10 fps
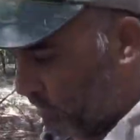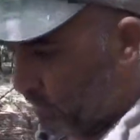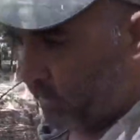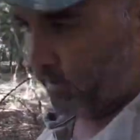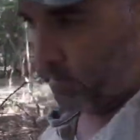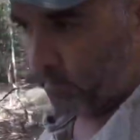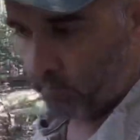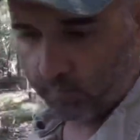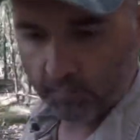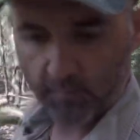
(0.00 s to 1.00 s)
here
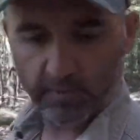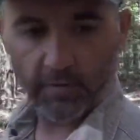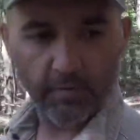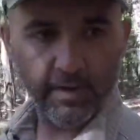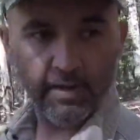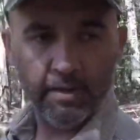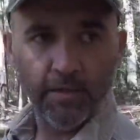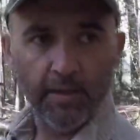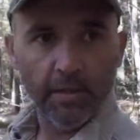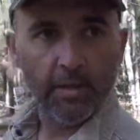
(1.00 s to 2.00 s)
when they're ready,
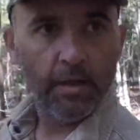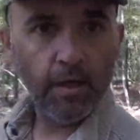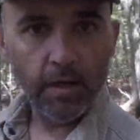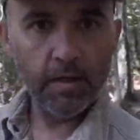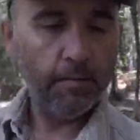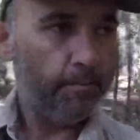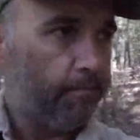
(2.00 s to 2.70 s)
but